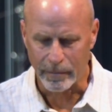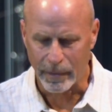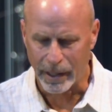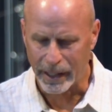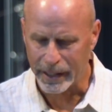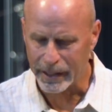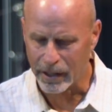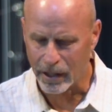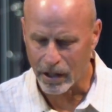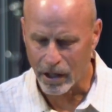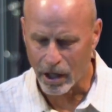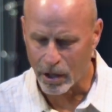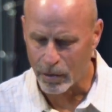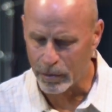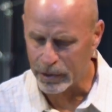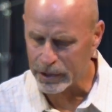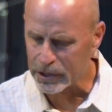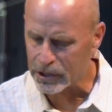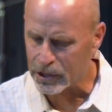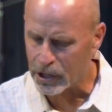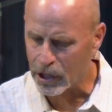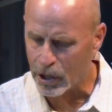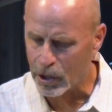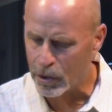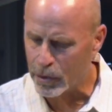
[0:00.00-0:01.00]
He might not
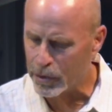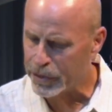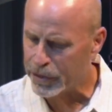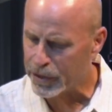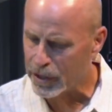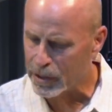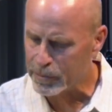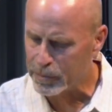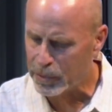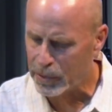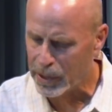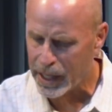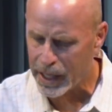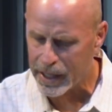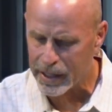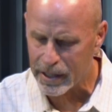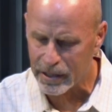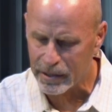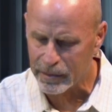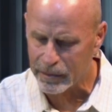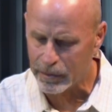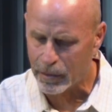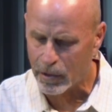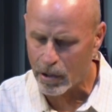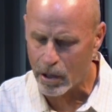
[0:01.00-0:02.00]
always go with our
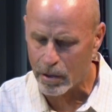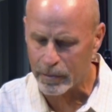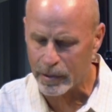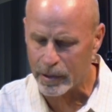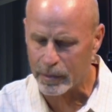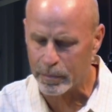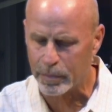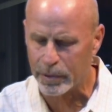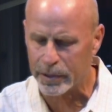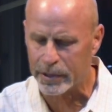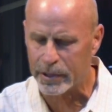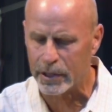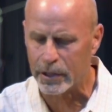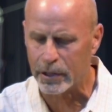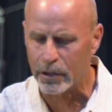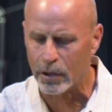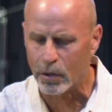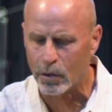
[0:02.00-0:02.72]
plan in the moment, but